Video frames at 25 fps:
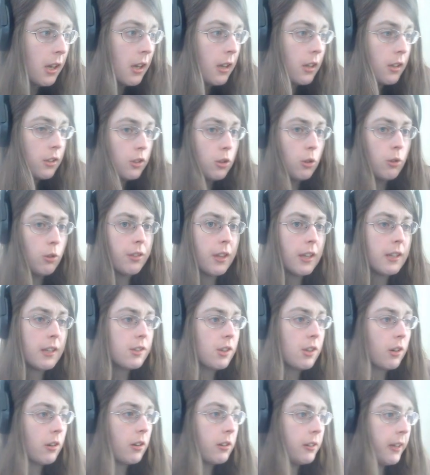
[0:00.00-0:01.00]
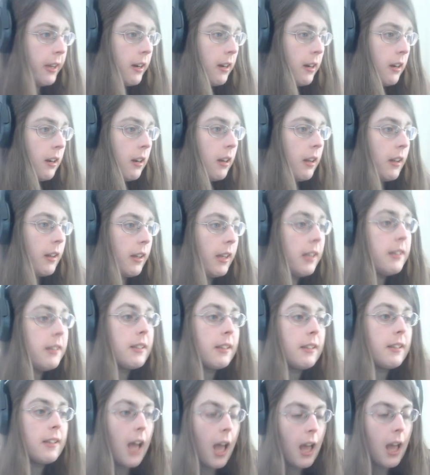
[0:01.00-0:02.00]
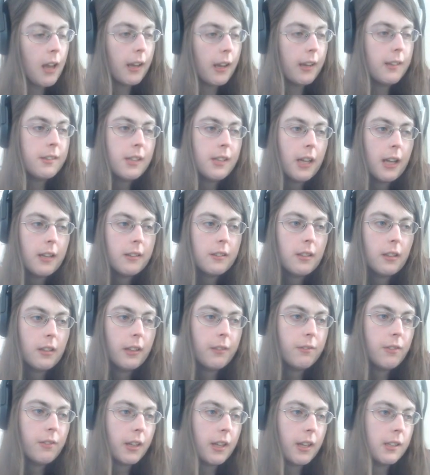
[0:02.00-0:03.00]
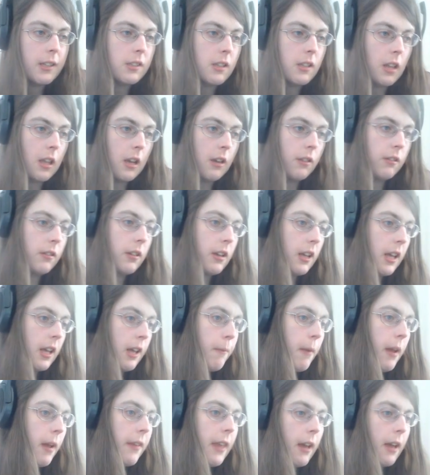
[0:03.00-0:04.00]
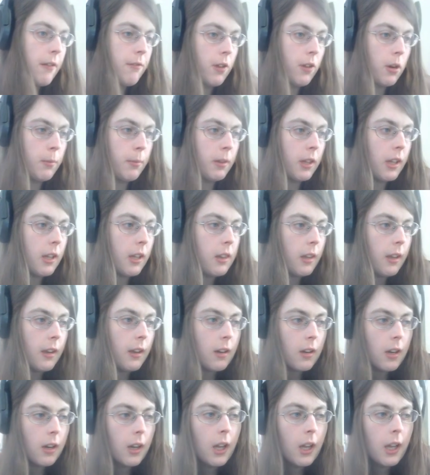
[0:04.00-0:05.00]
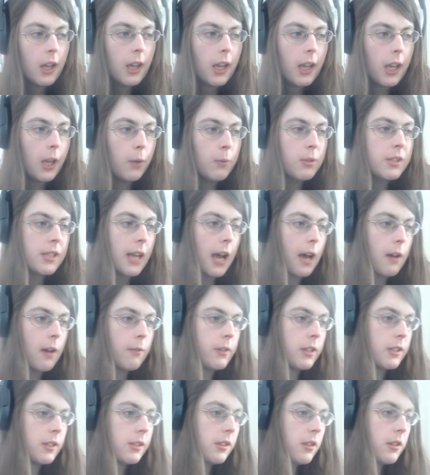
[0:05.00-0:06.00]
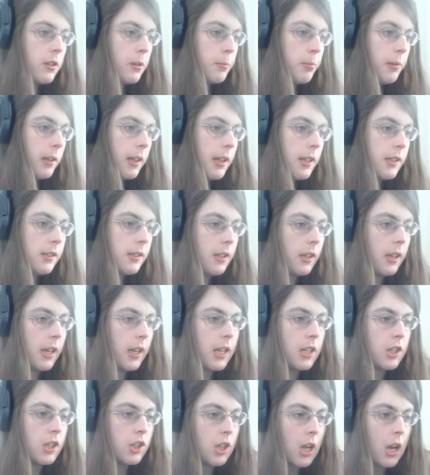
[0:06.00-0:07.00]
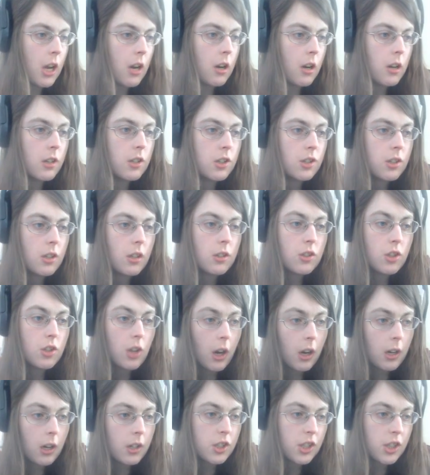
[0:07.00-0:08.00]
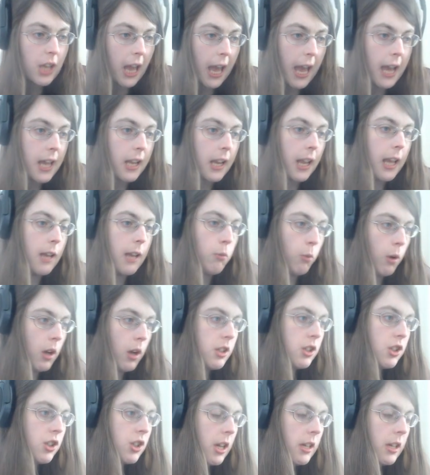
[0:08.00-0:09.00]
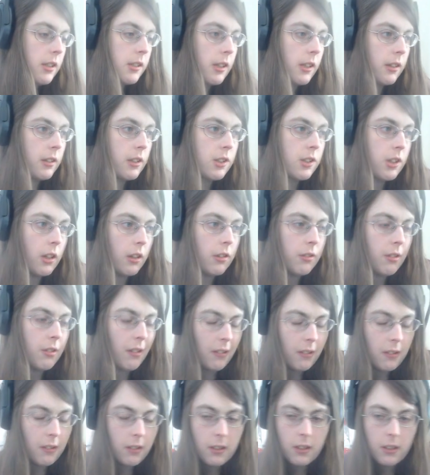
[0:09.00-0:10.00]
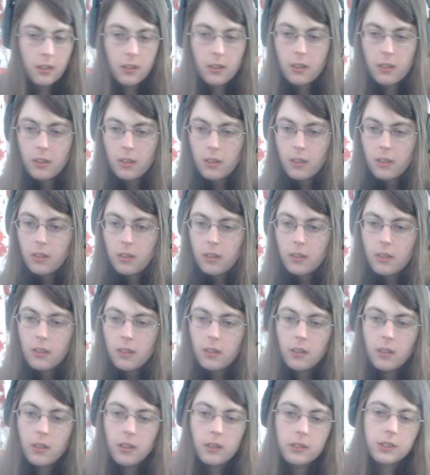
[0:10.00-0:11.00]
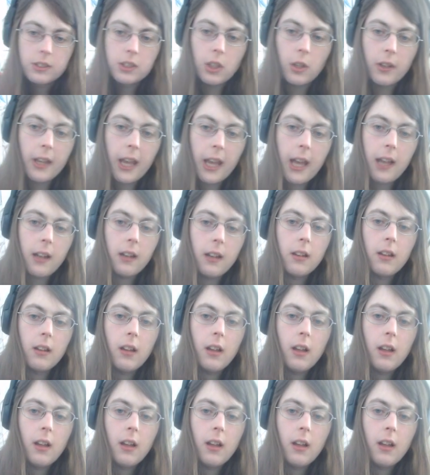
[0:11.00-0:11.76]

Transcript: two things are clear. He did not intend to leave the kids alone and made that verbally clear. It was obvious to the police that he had charged at and was chasing the children. So again,